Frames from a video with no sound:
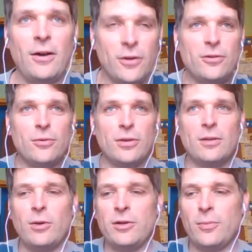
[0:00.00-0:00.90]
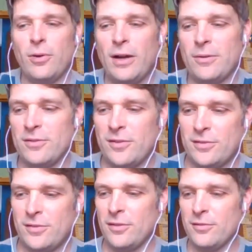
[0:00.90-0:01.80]
doing and what your progress
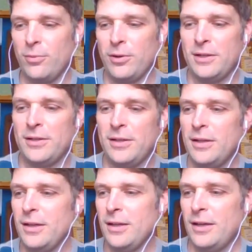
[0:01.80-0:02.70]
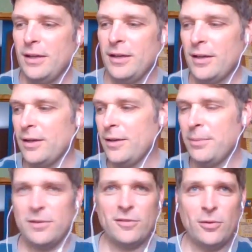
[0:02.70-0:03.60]
is to this point.
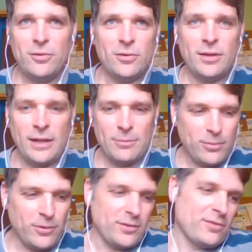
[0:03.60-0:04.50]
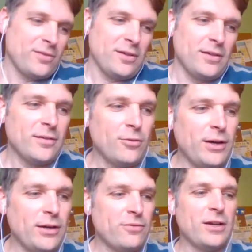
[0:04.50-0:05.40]
But so do the lab reports,
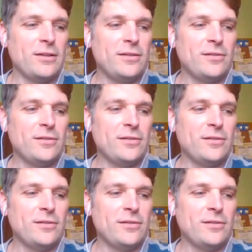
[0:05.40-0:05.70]
quite frankly.